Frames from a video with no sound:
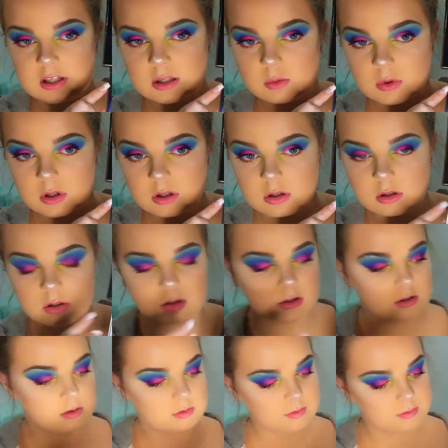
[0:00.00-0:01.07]
this one,
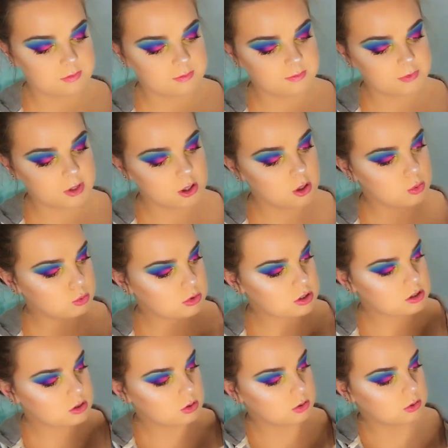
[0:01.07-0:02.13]
which
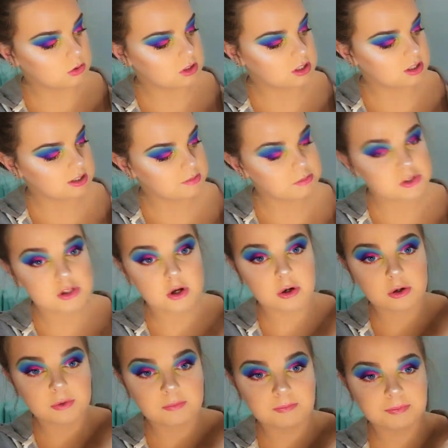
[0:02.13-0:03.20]
is called
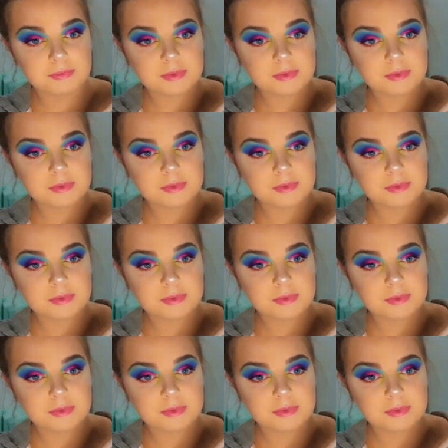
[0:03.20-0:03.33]
Calypso.